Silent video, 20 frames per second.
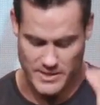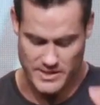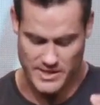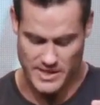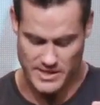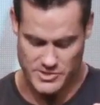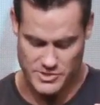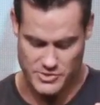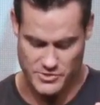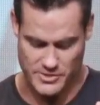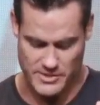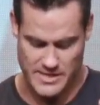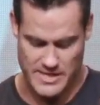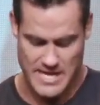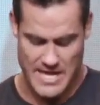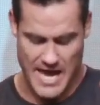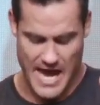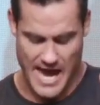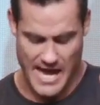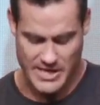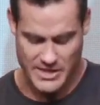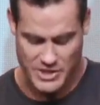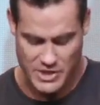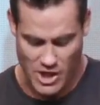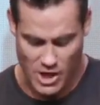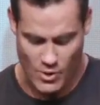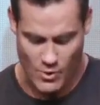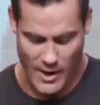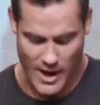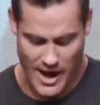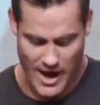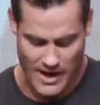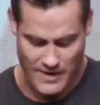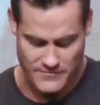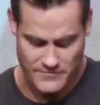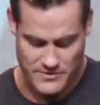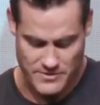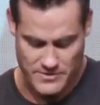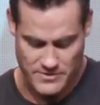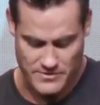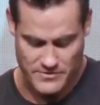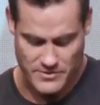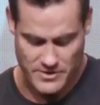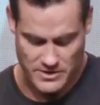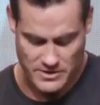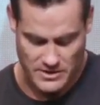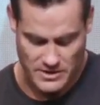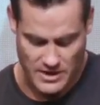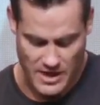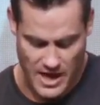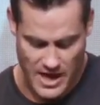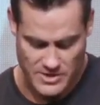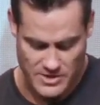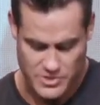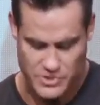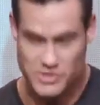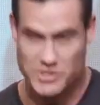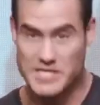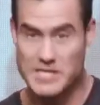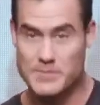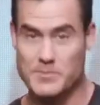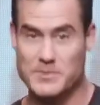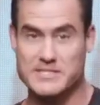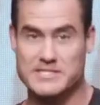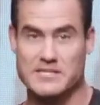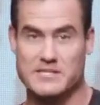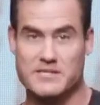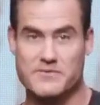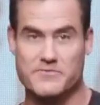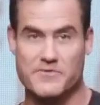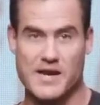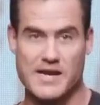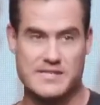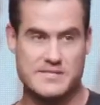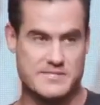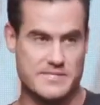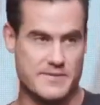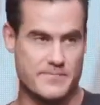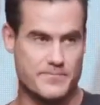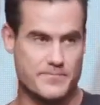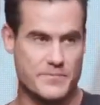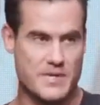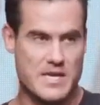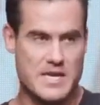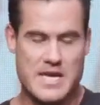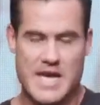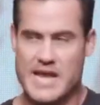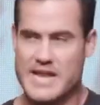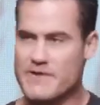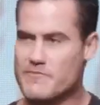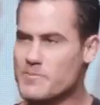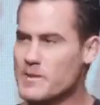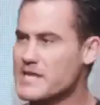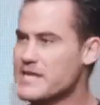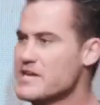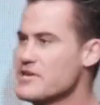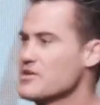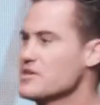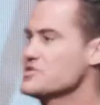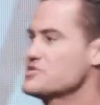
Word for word: country and go after the lost sheep until he finds it? And everybody hearing